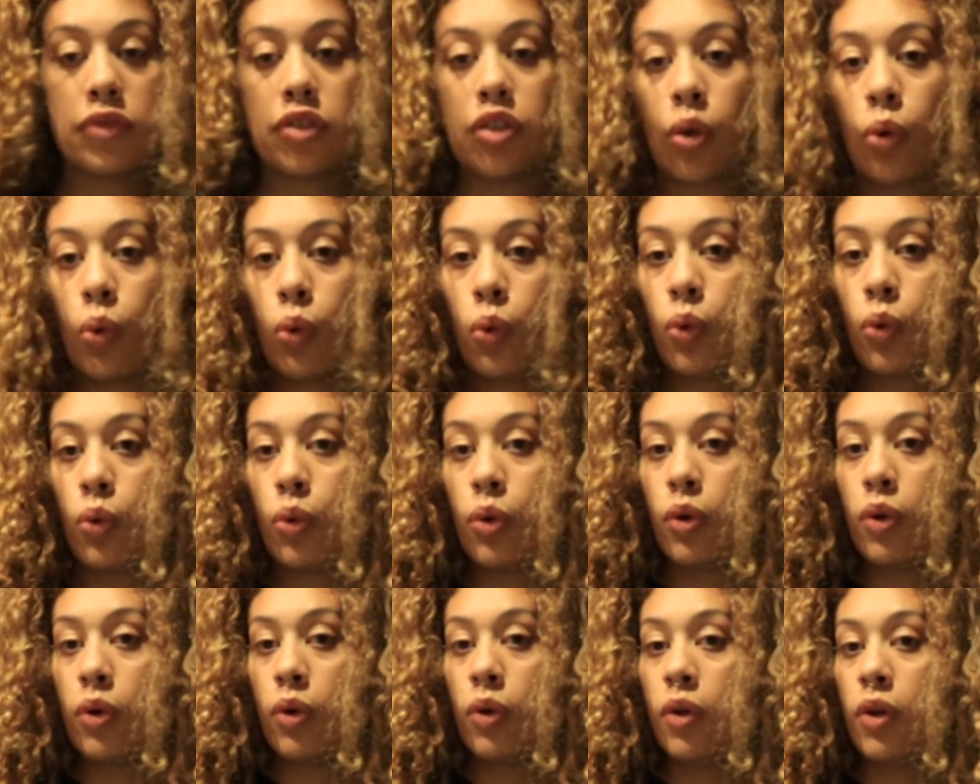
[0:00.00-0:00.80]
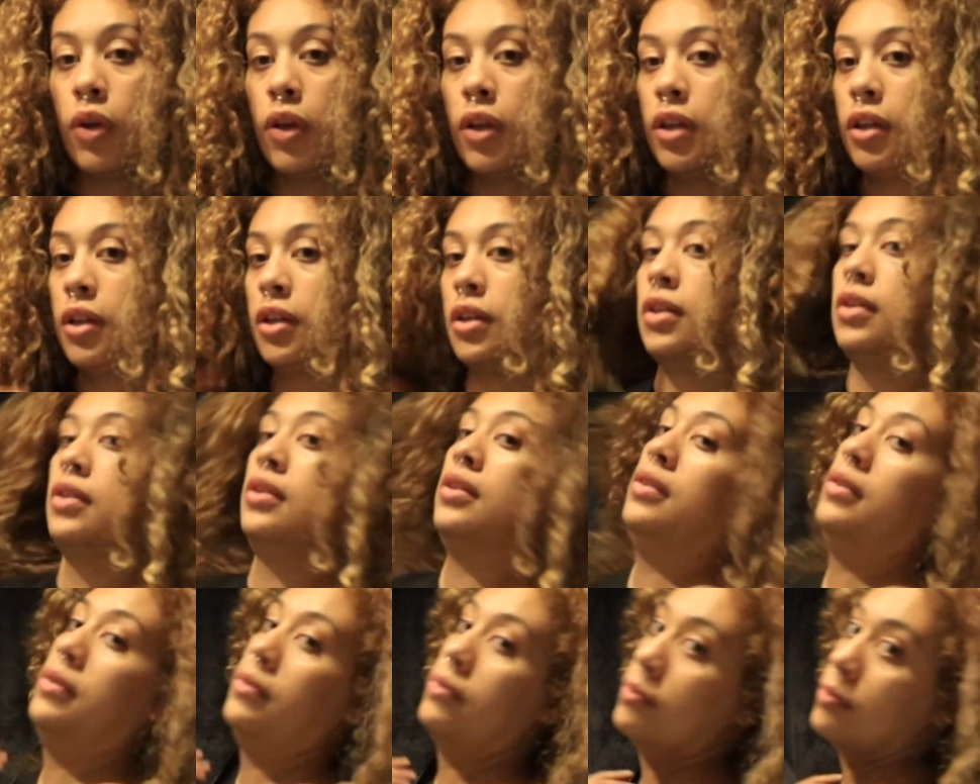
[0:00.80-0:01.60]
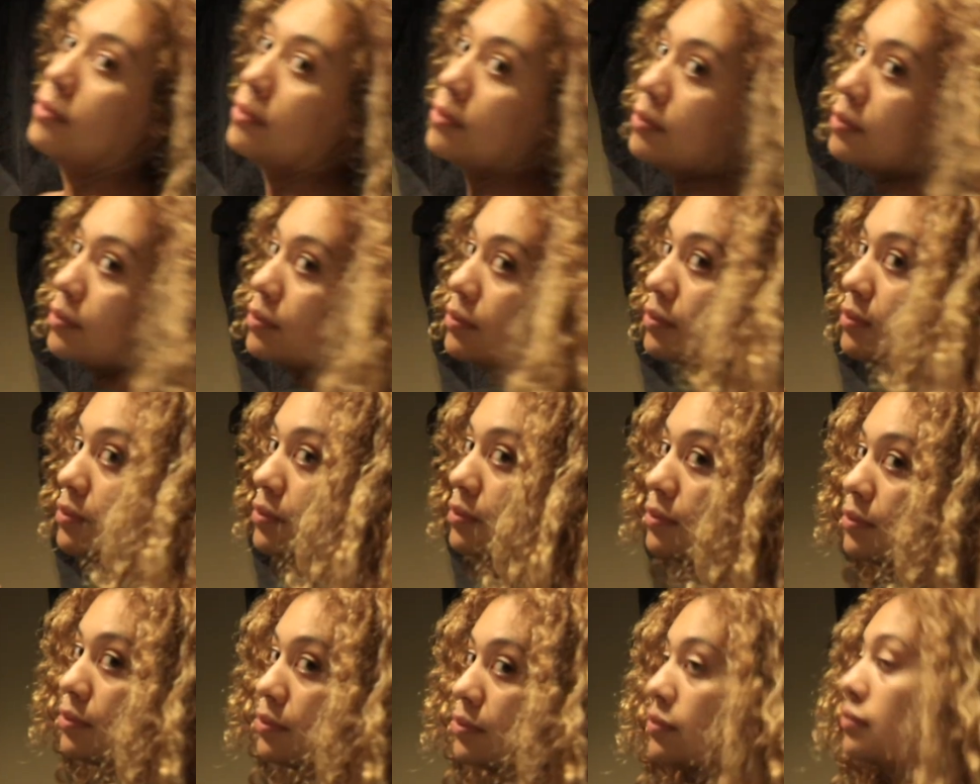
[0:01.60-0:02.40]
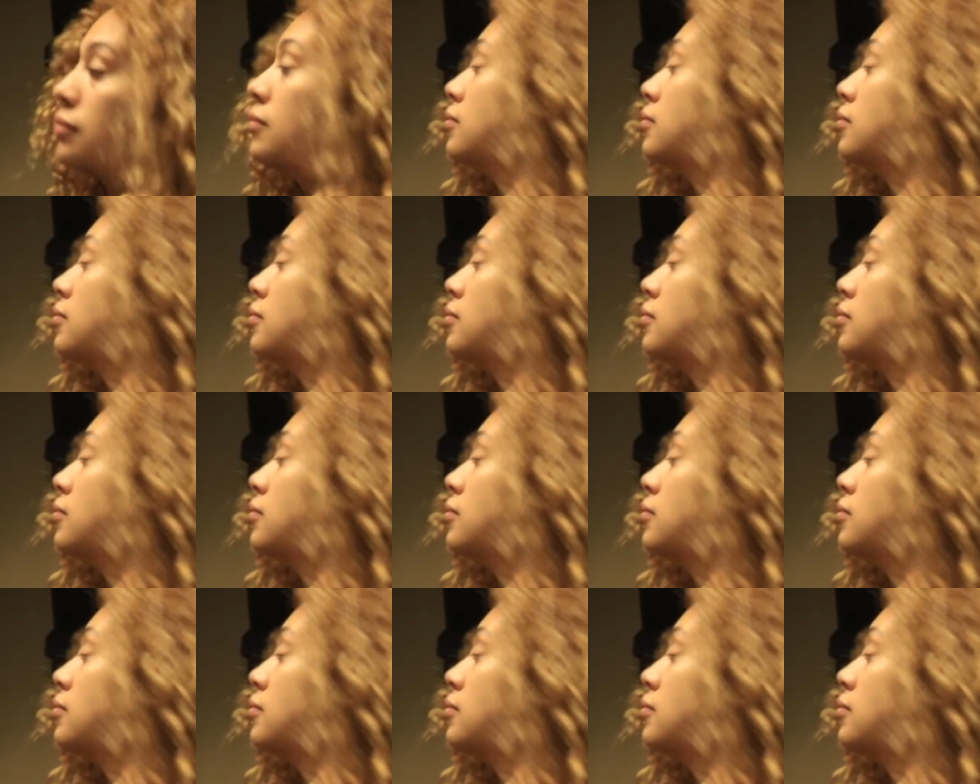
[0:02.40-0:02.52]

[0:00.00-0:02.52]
I haven't washed my hair in like a week at this point. And